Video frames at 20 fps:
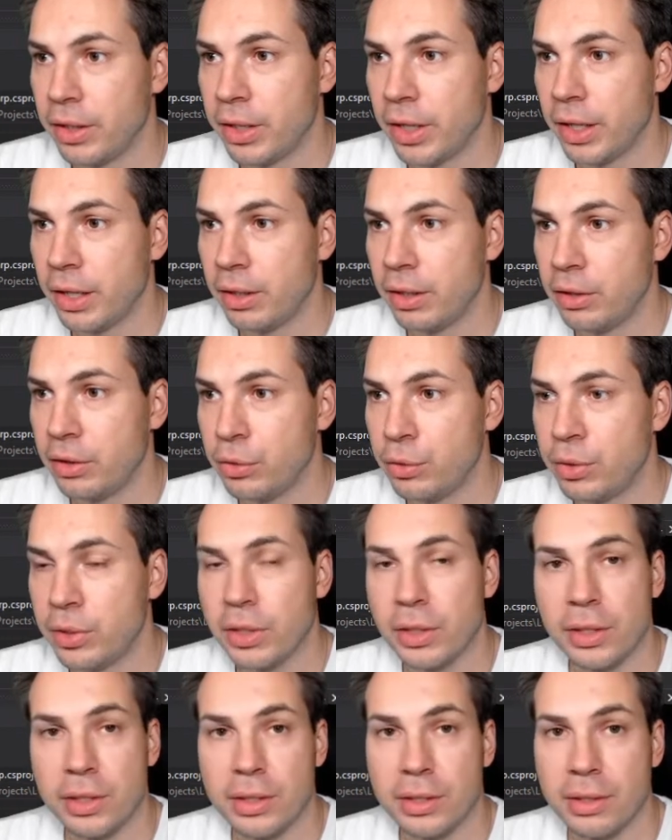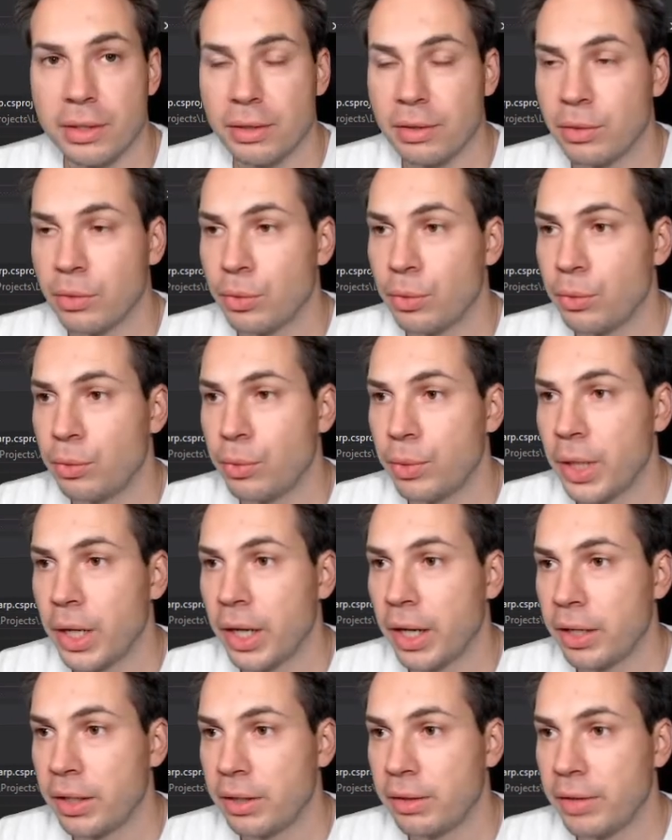utils, where I
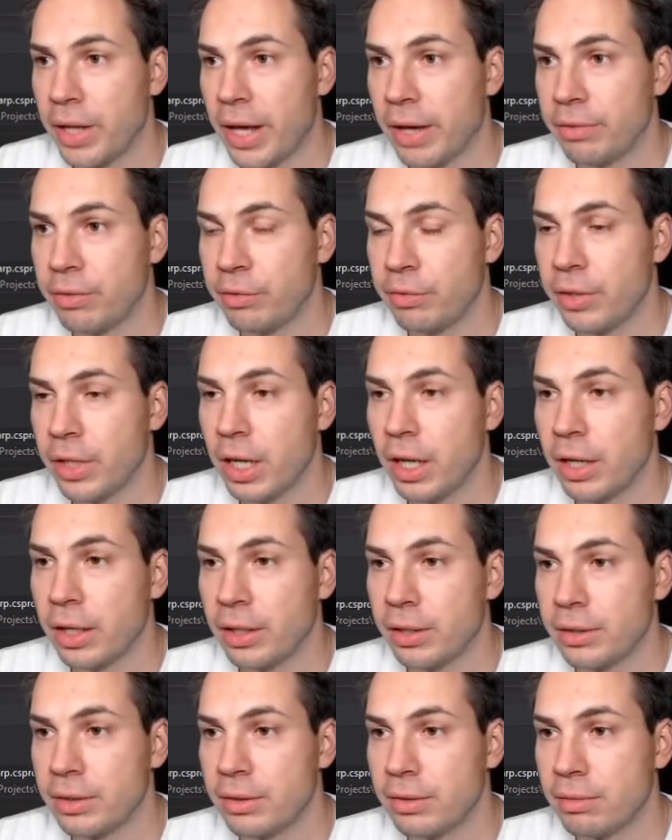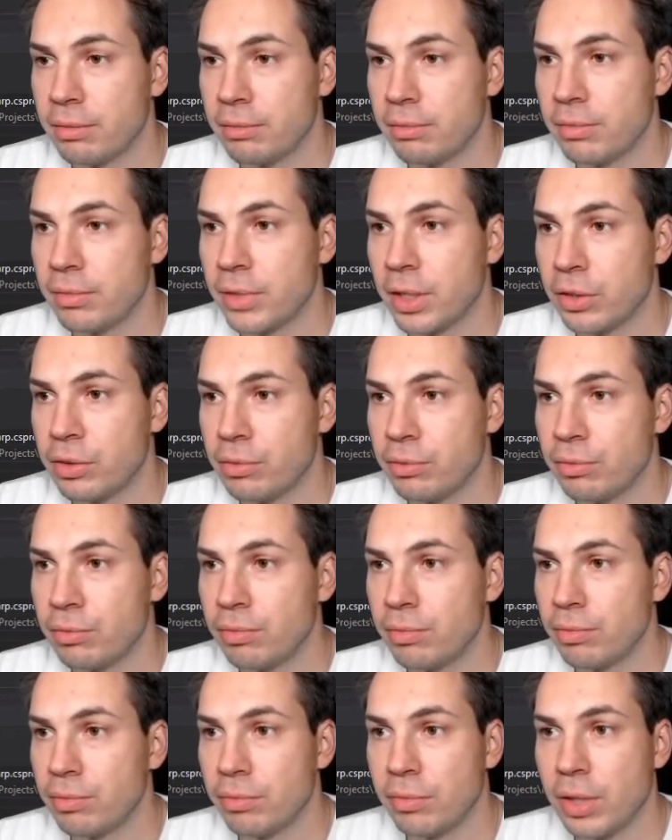have the feeling it doesn't
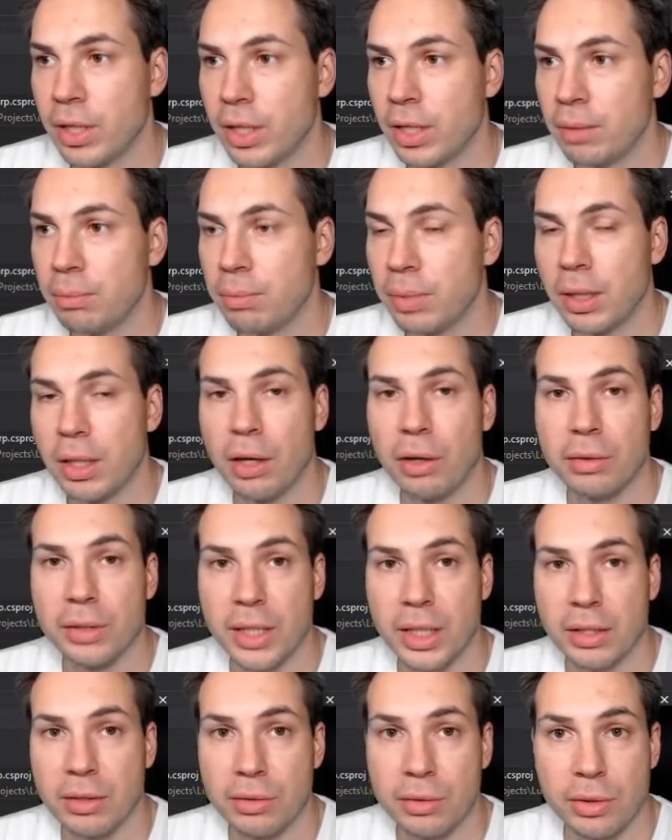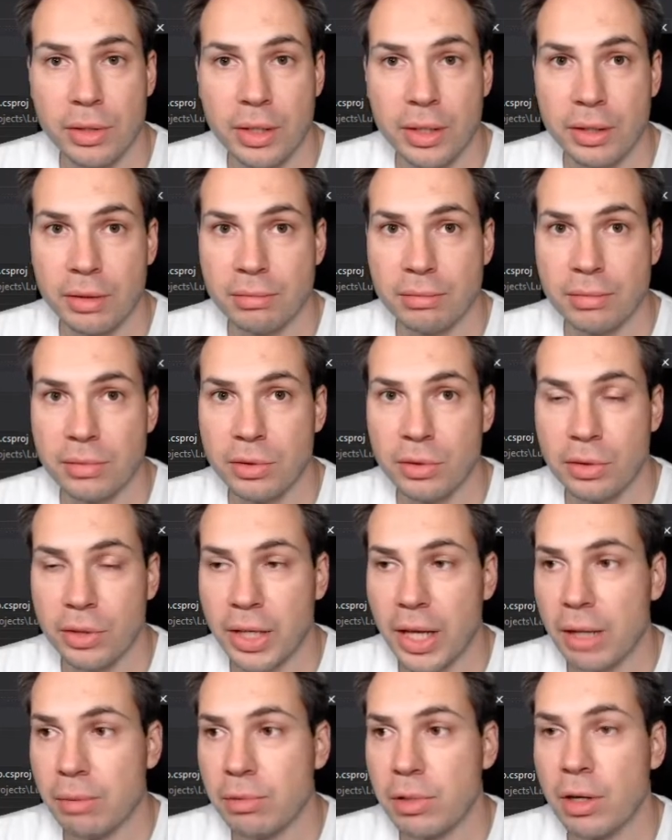really belong that to the game
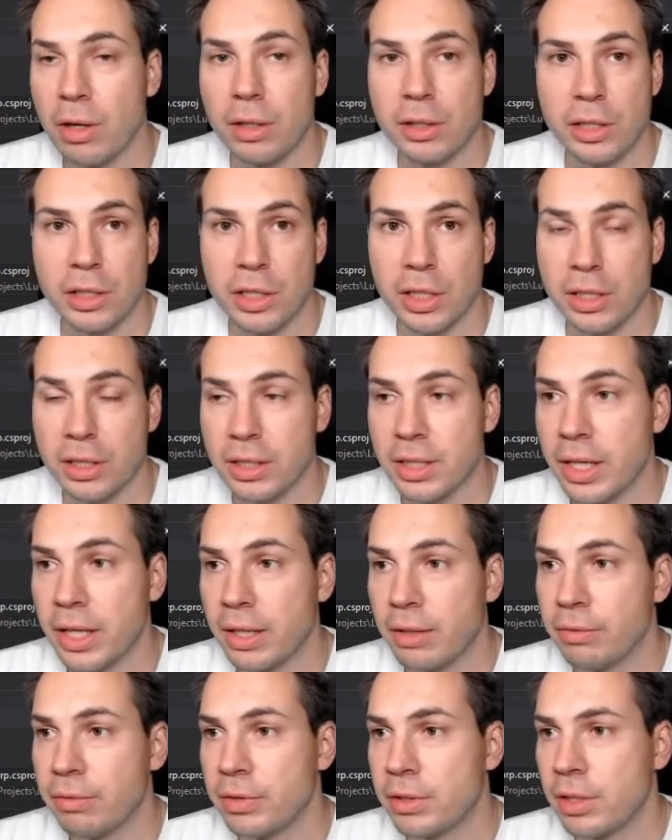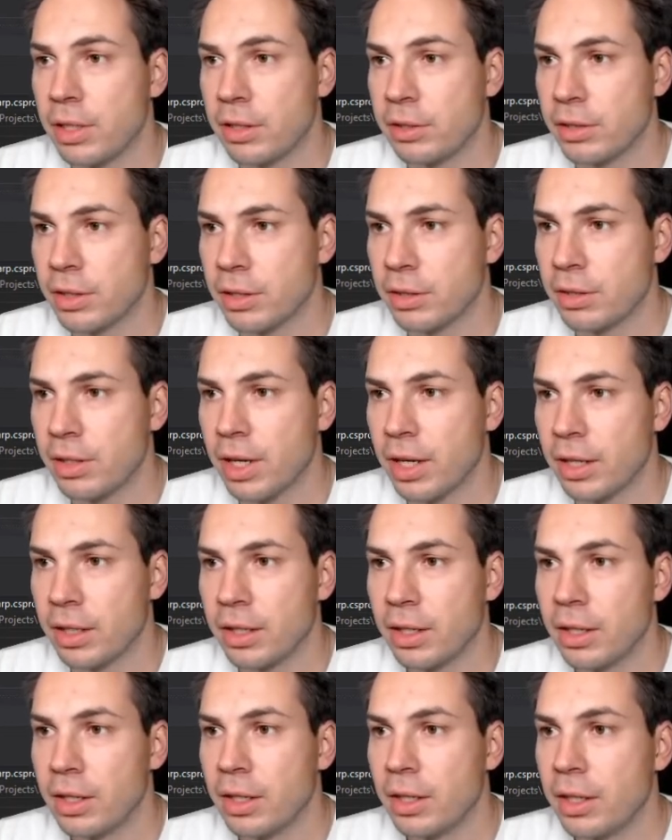logic itself. It's just like
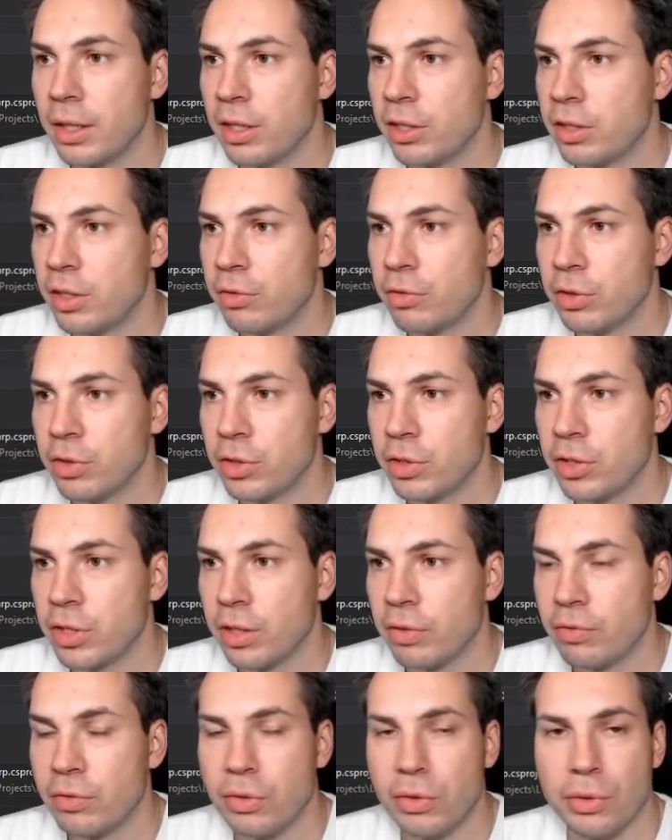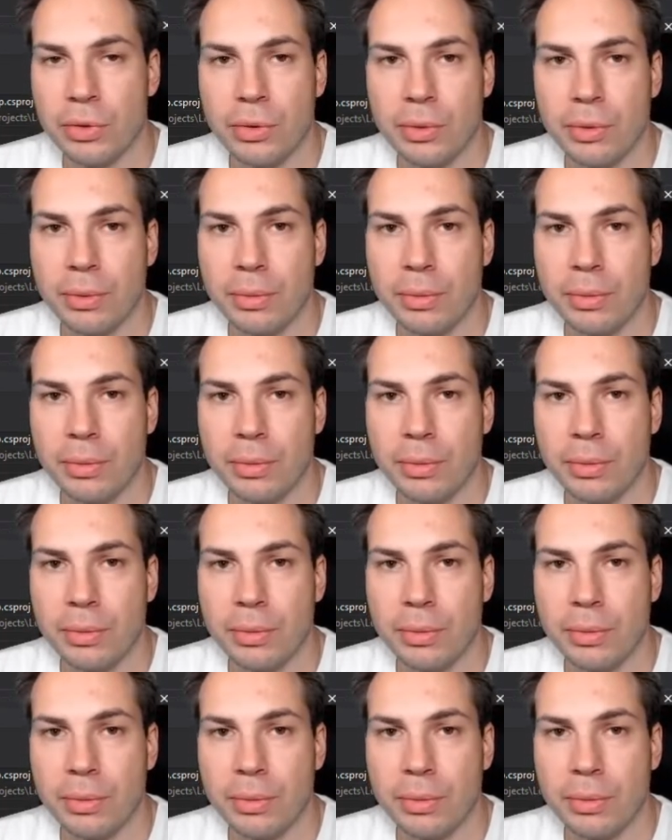different stuff you